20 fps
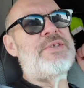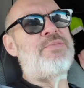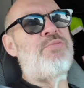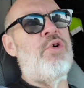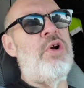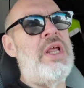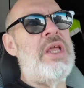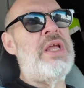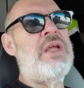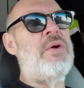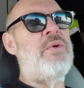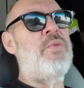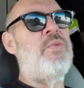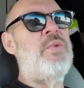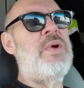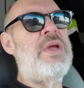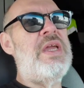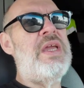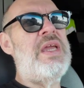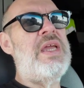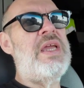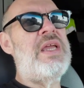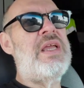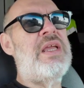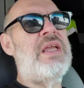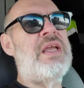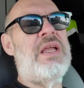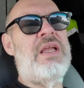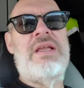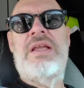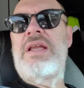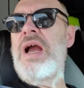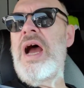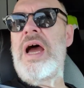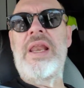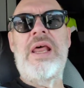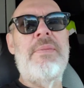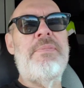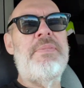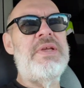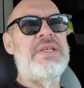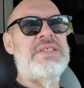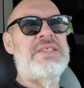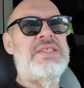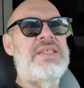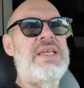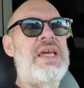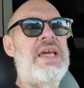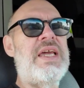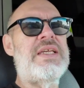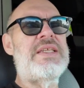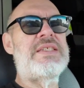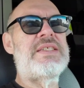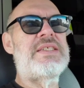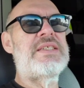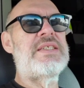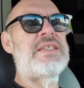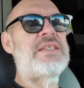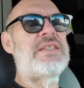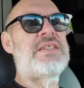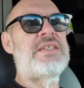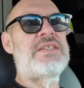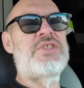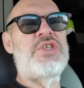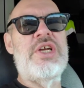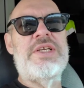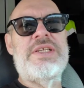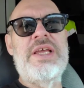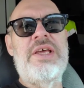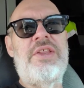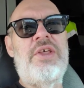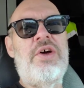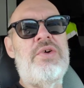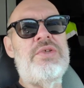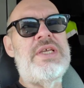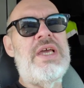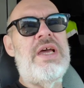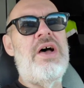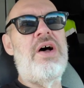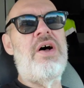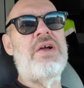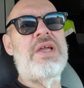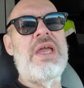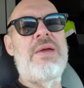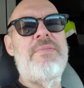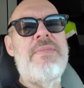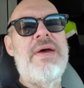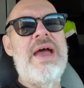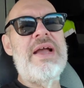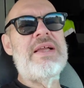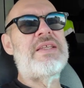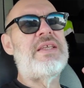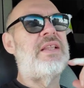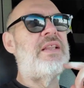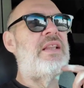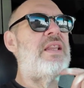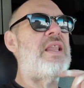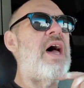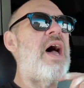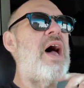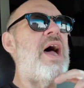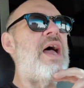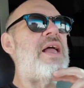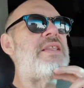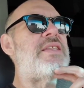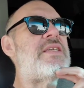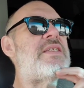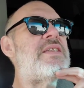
morning we got up at 6, checked out of the hotel, came back to the lot,